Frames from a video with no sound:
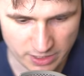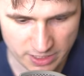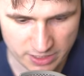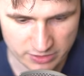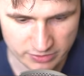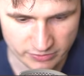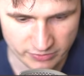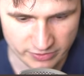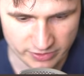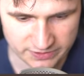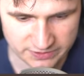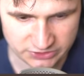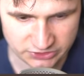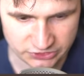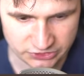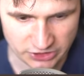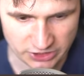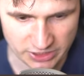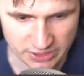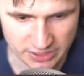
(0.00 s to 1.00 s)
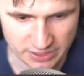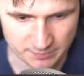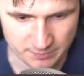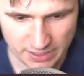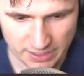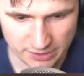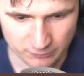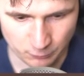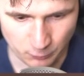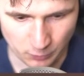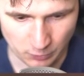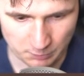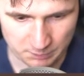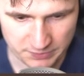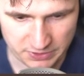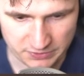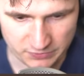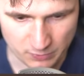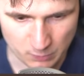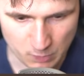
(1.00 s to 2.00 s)
And this time, it will
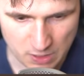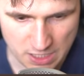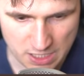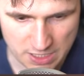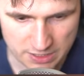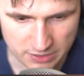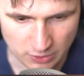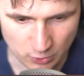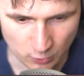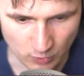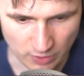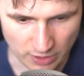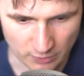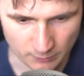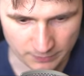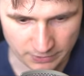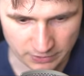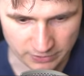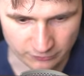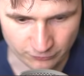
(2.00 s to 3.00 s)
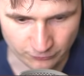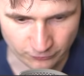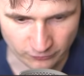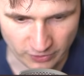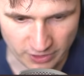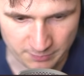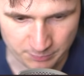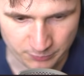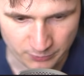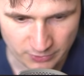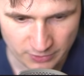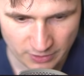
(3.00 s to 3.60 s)
be the one. Oh, are we gonna flip?